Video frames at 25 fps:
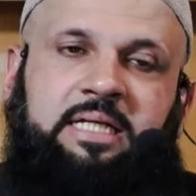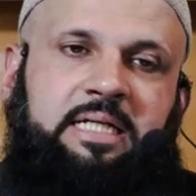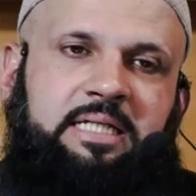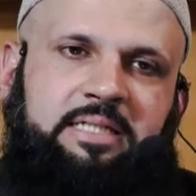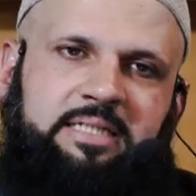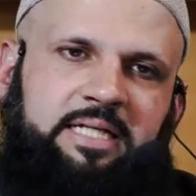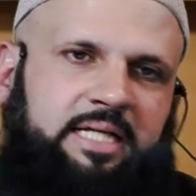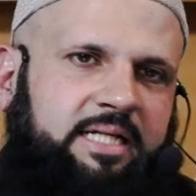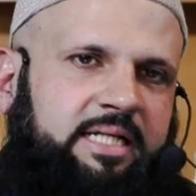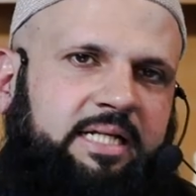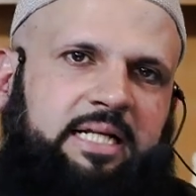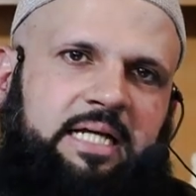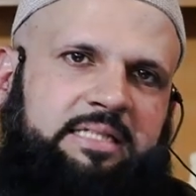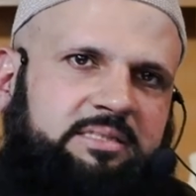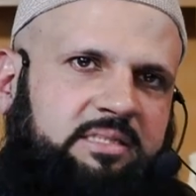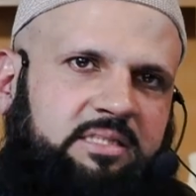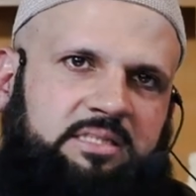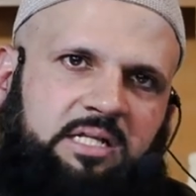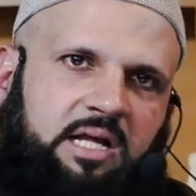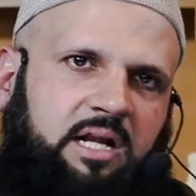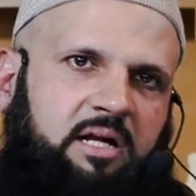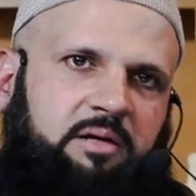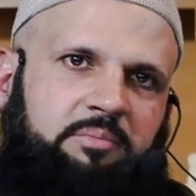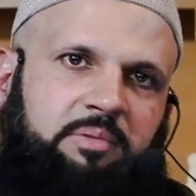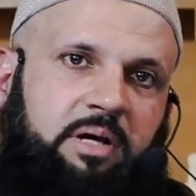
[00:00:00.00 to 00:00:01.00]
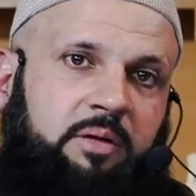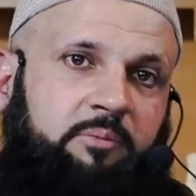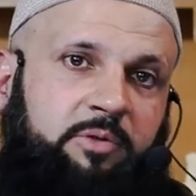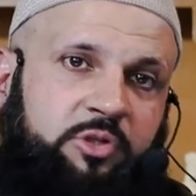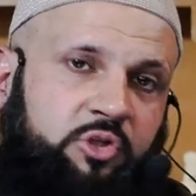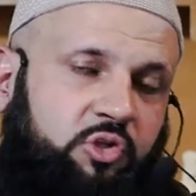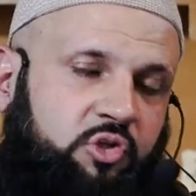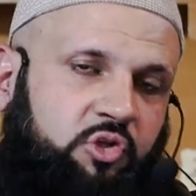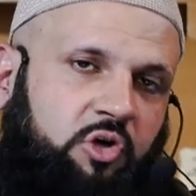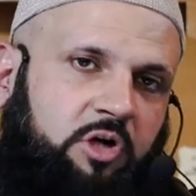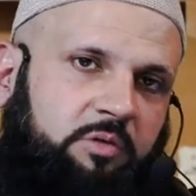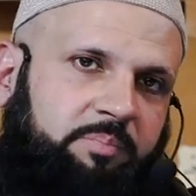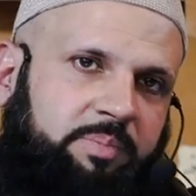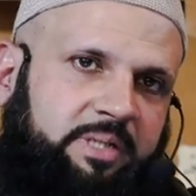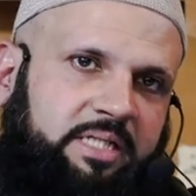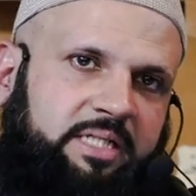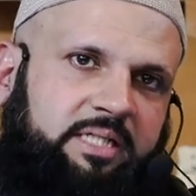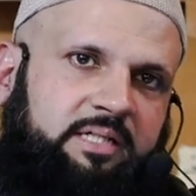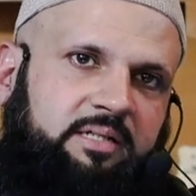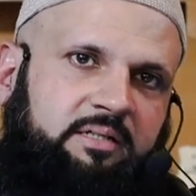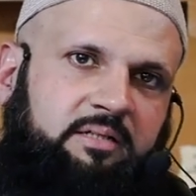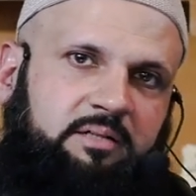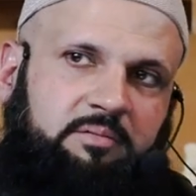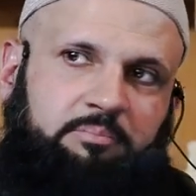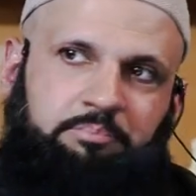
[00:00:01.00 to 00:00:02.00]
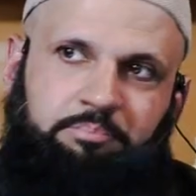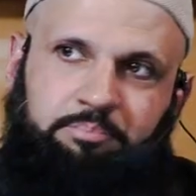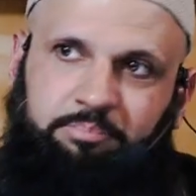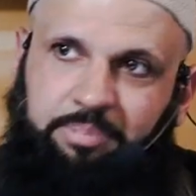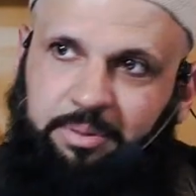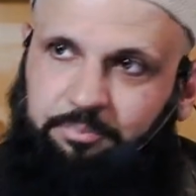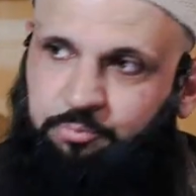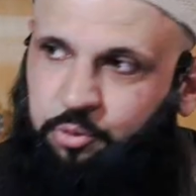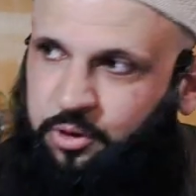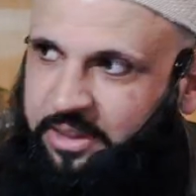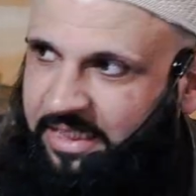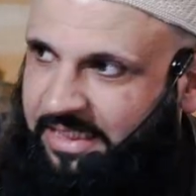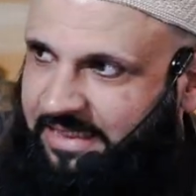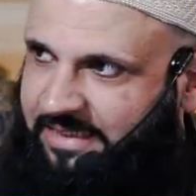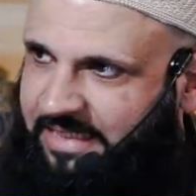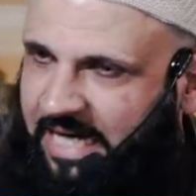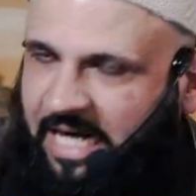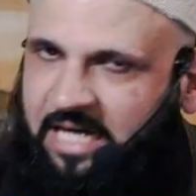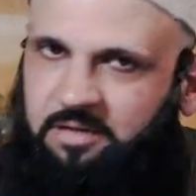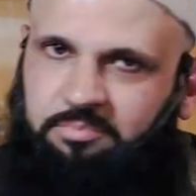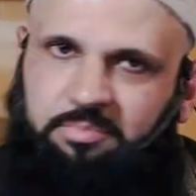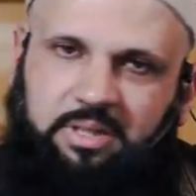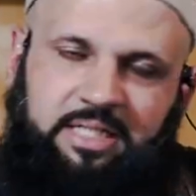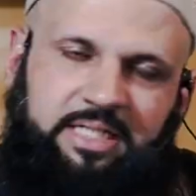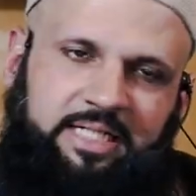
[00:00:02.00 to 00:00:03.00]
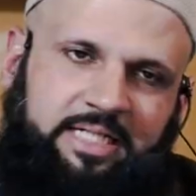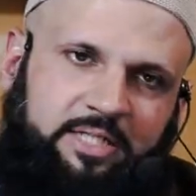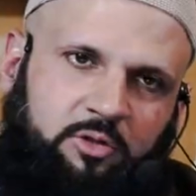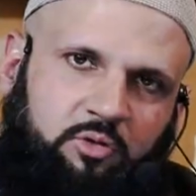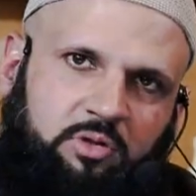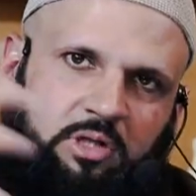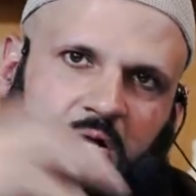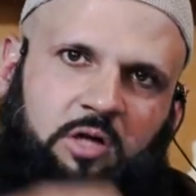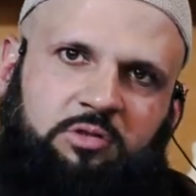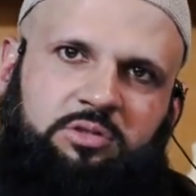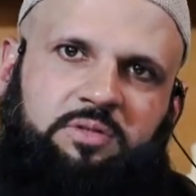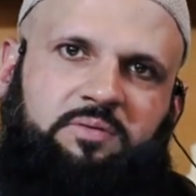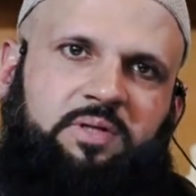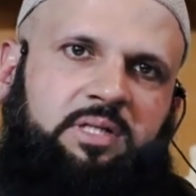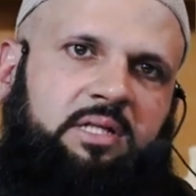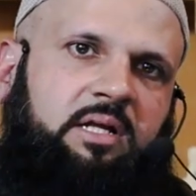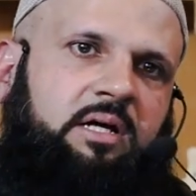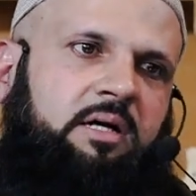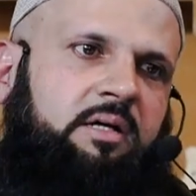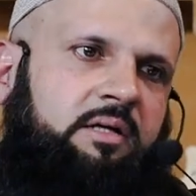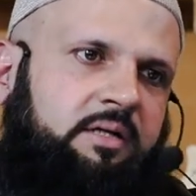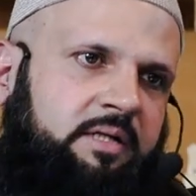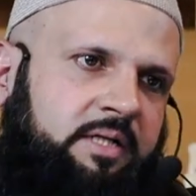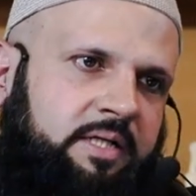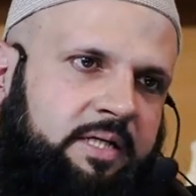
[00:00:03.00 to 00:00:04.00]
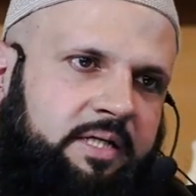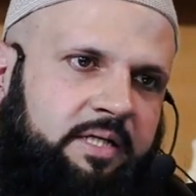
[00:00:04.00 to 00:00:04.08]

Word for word: They realized this haram and we should not be putting that money into the house of Allah.